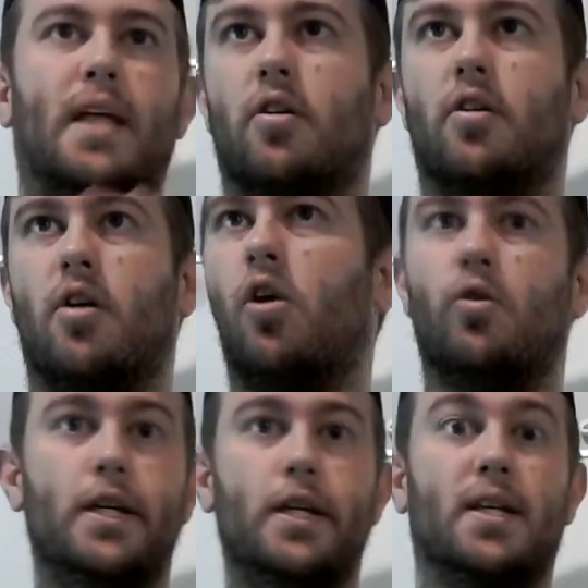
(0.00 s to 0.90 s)
all
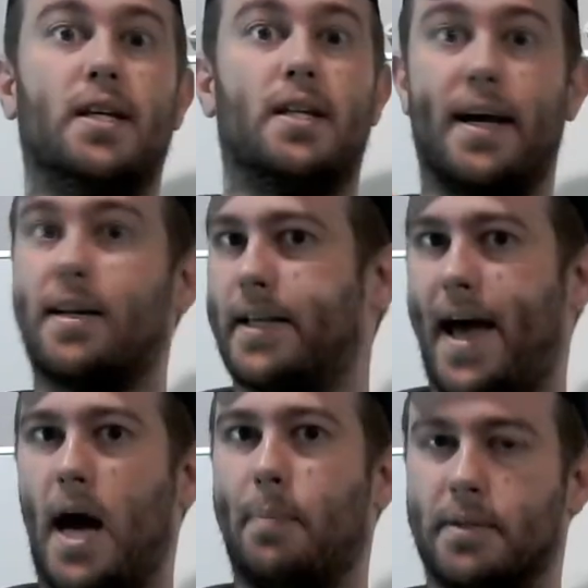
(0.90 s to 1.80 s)
equally likely to
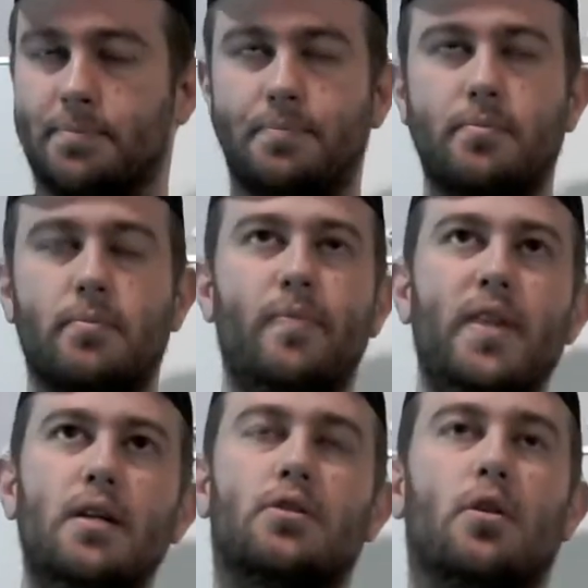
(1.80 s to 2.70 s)
happen.
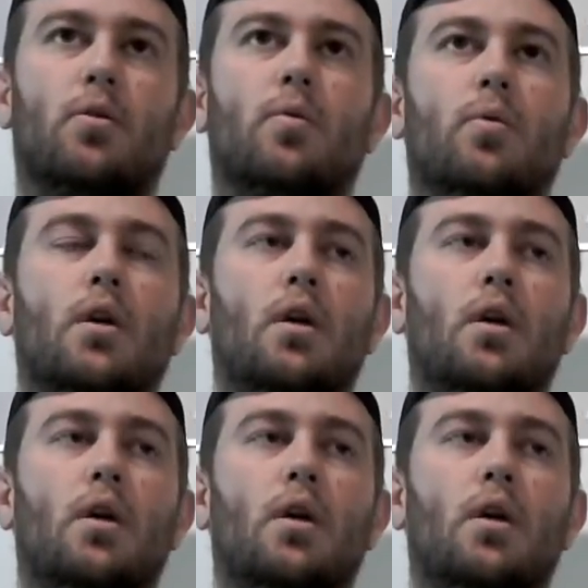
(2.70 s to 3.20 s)
So